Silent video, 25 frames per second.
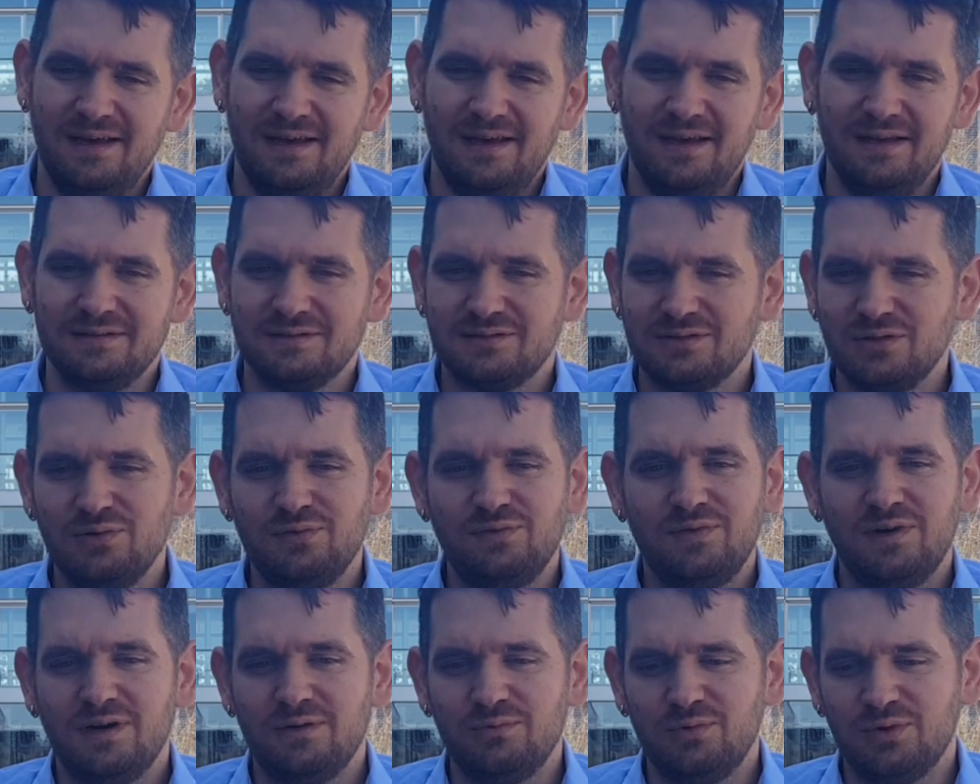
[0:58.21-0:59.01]
And so
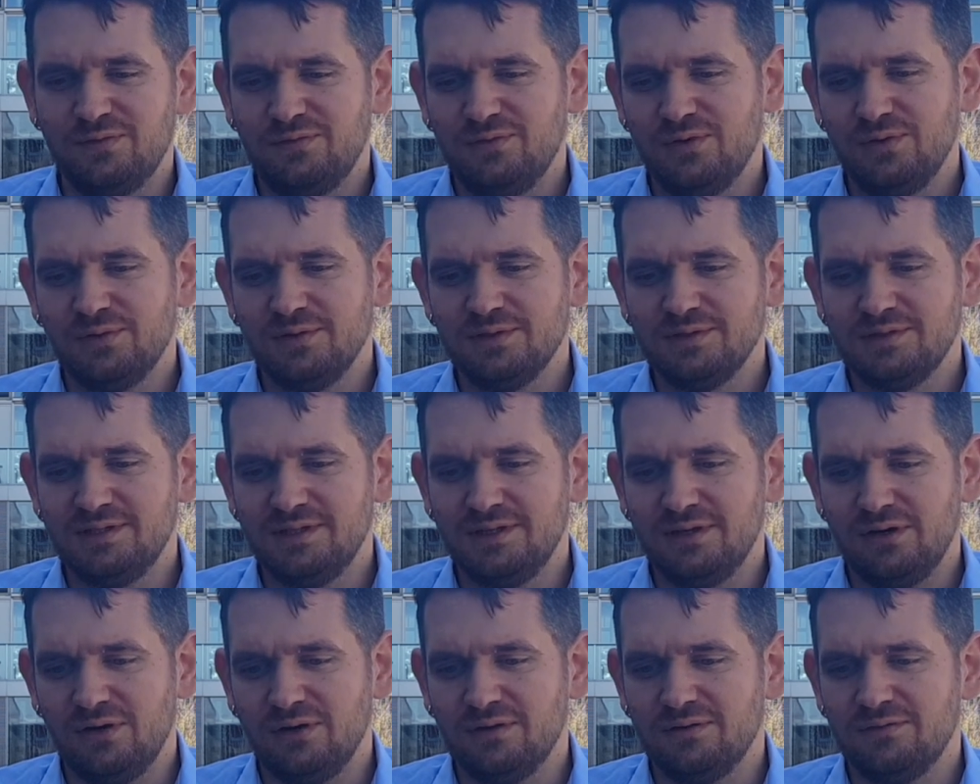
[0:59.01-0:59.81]
far, we're
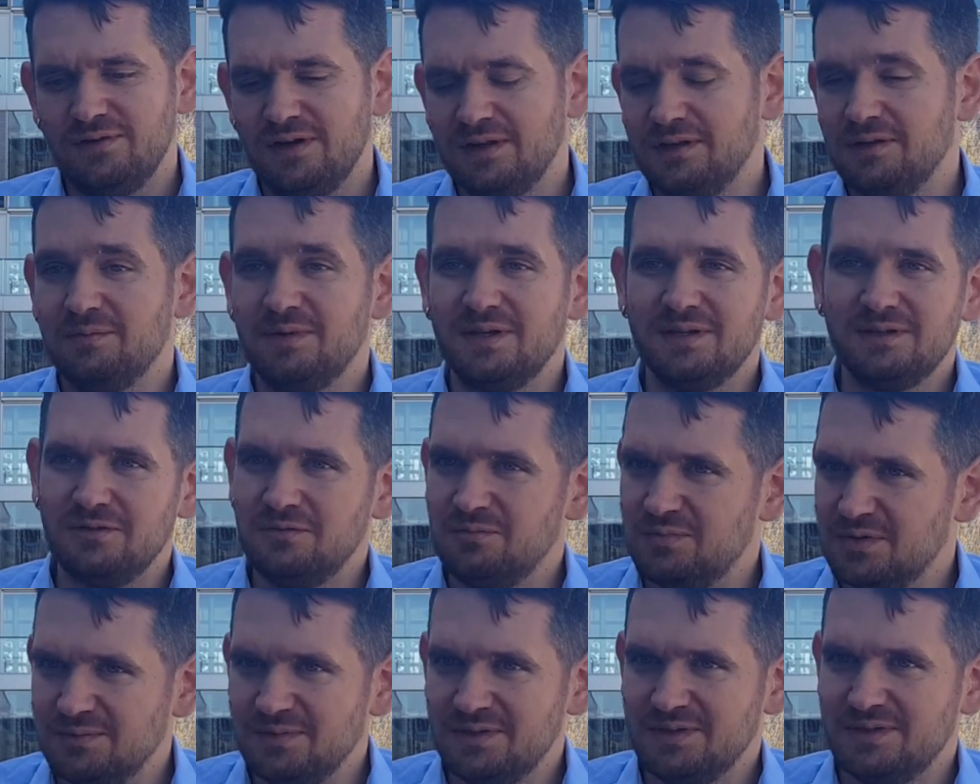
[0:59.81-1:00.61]
focusing on fundamental
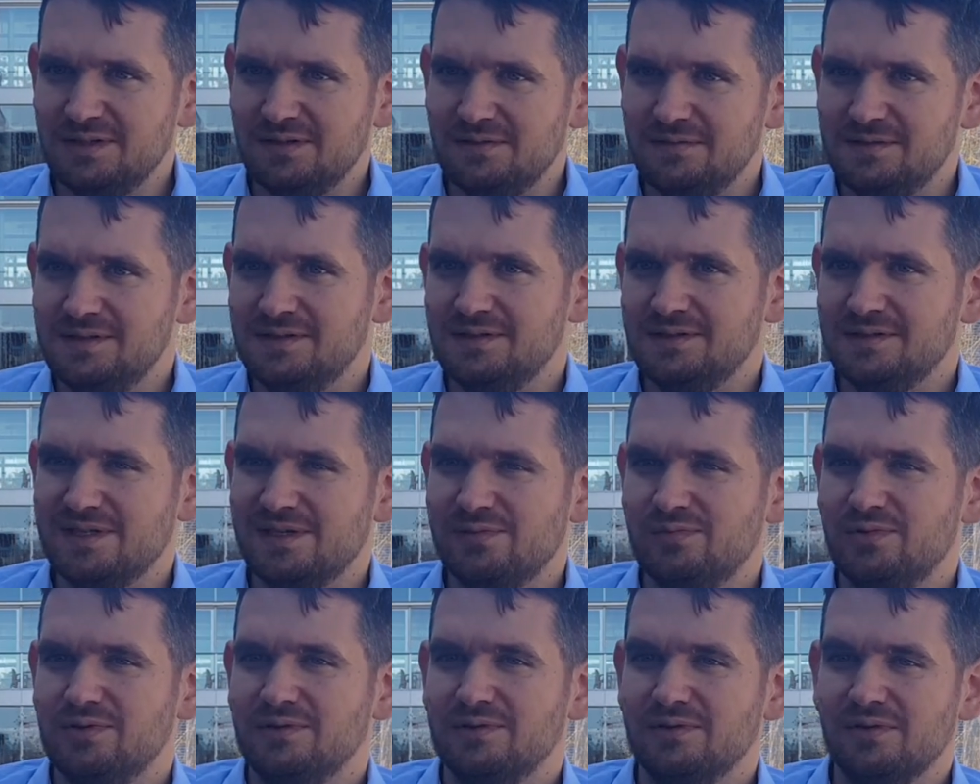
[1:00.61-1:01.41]
primitives in
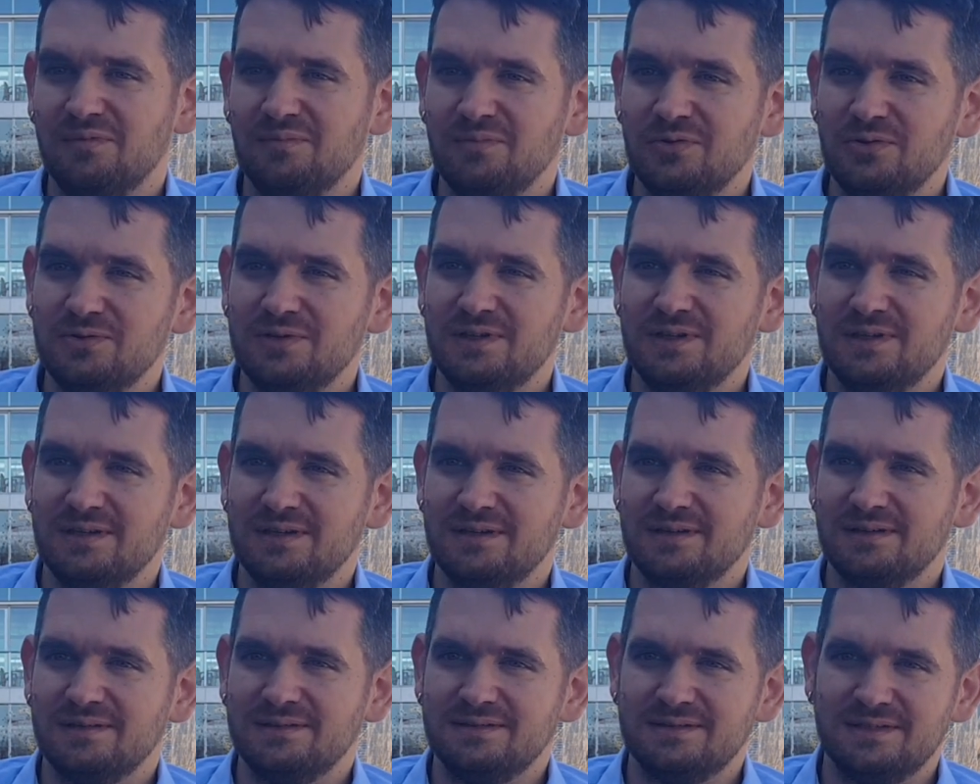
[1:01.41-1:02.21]
distributed
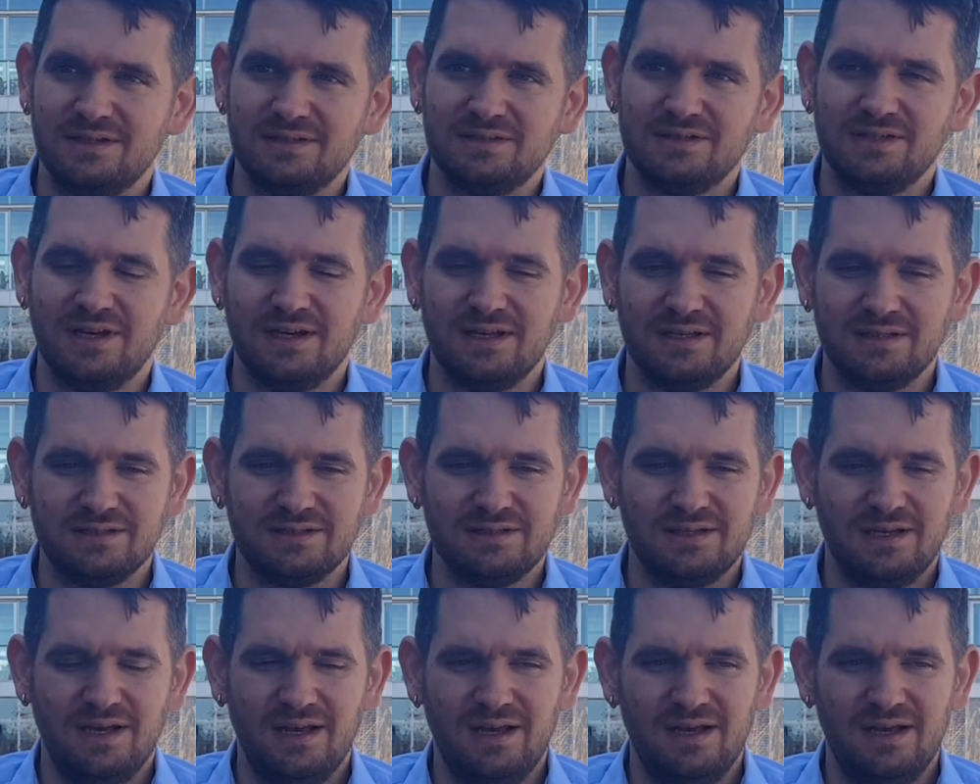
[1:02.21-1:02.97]
computing, such as